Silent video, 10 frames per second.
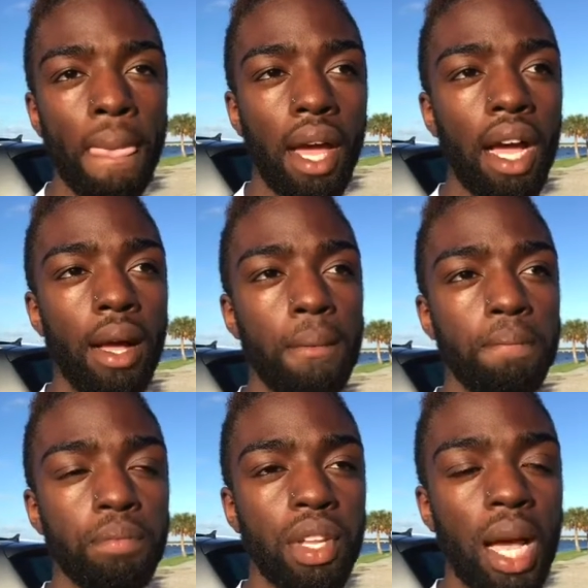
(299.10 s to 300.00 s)

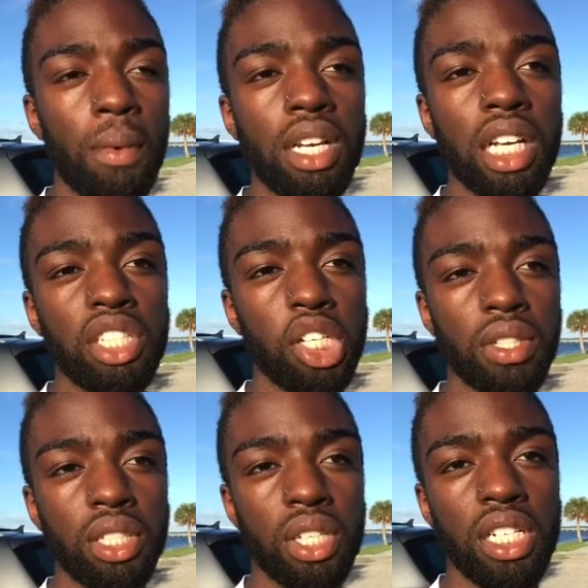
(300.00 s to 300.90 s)
I wouldn't
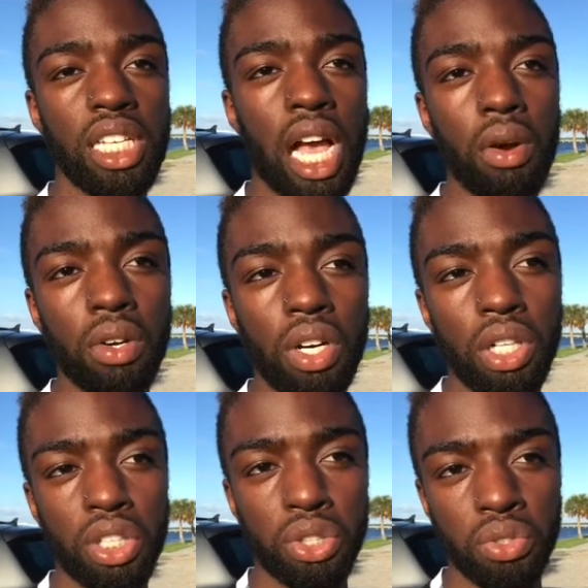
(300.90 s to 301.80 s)
necessarily turn to
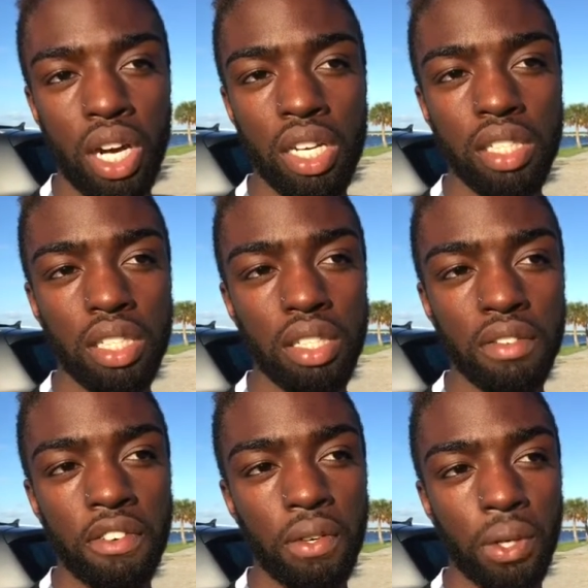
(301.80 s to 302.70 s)
alcohol or drugs
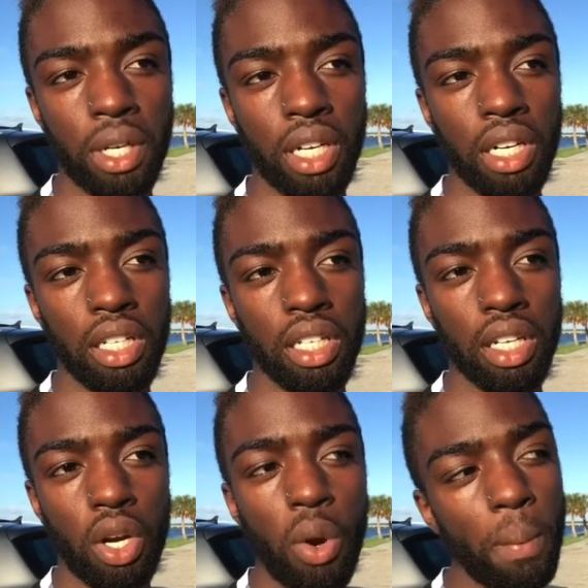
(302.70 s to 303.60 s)
for
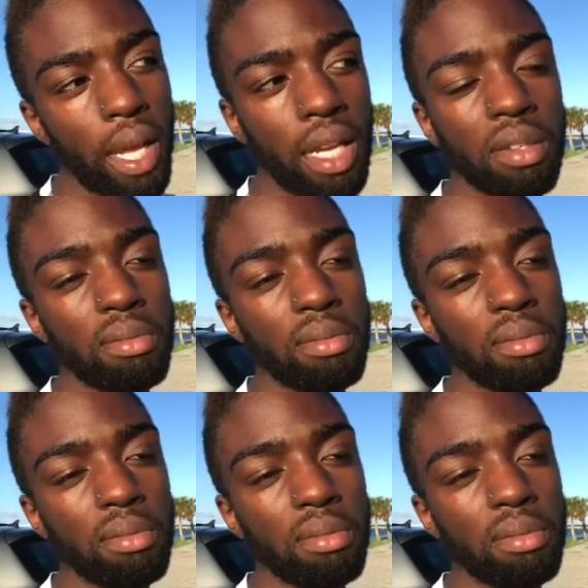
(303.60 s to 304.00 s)
coping